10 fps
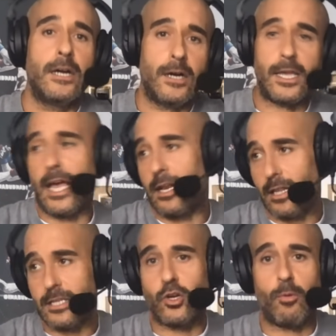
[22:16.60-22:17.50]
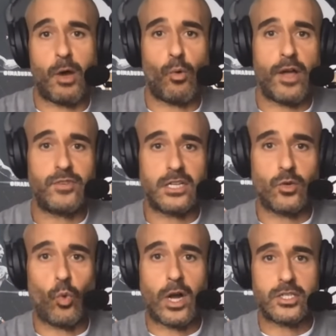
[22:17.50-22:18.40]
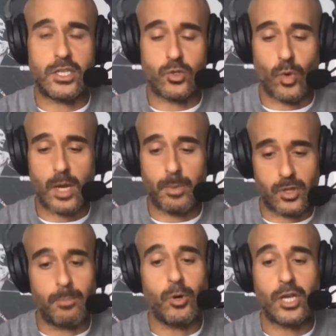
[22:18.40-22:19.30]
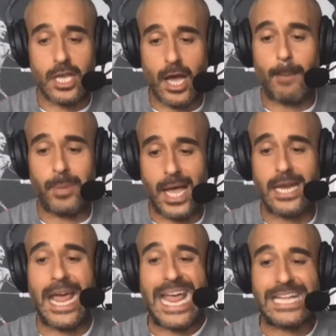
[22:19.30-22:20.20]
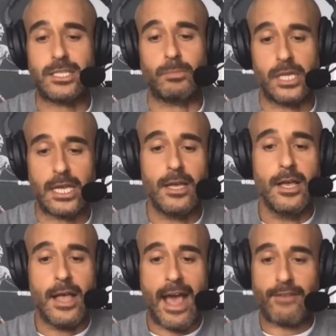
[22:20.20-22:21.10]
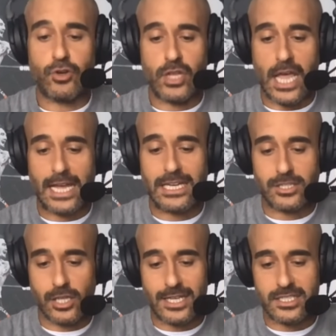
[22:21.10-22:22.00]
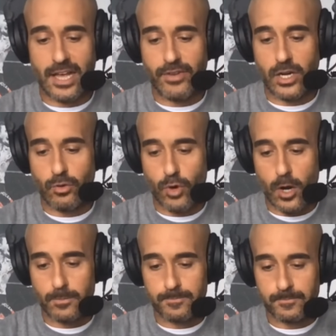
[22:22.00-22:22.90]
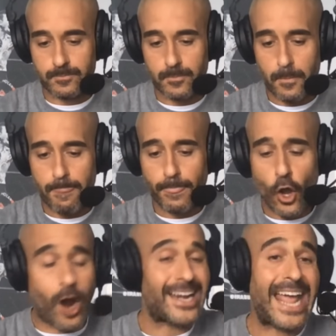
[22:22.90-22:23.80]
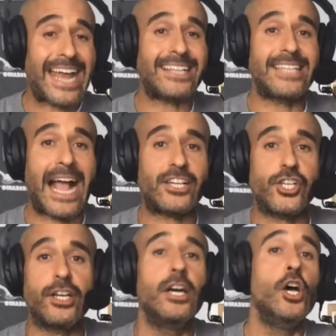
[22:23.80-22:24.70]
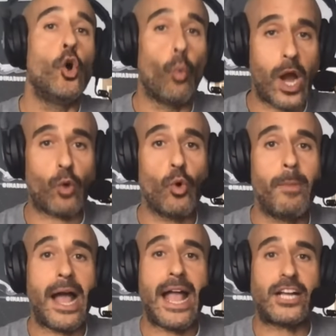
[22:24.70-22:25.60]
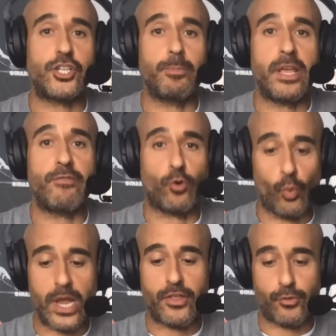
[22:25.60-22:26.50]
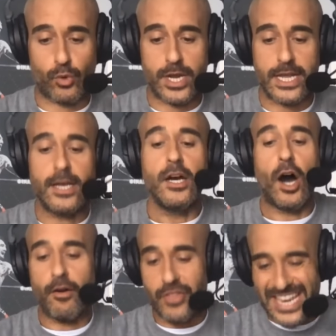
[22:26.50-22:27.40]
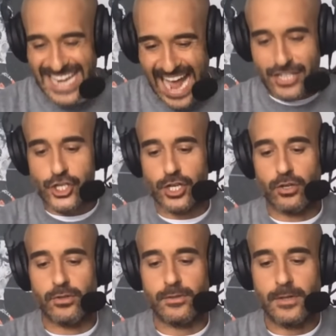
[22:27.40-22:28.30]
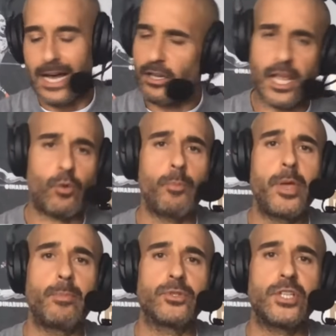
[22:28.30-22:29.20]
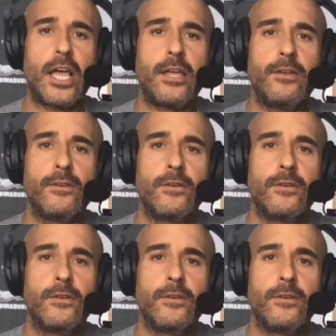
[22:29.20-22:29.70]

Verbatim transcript: again, let's hope my wife doesn't watch this week, but the bookie got paid handsomely after the Yankees lost seven in a row. All right, Anik's action. Where will my action be for week three of the National? I don't like when people say